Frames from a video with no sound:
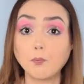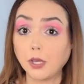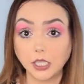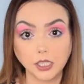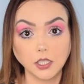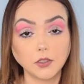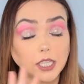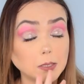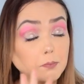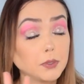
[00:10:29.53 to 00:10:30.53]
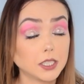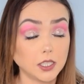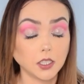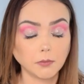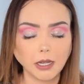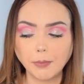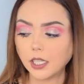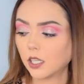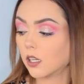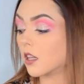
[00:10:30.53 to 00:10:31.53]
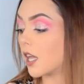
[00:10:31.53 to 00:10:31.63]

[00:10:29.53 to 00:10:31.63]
Big deal. That's a big deal in my opinion.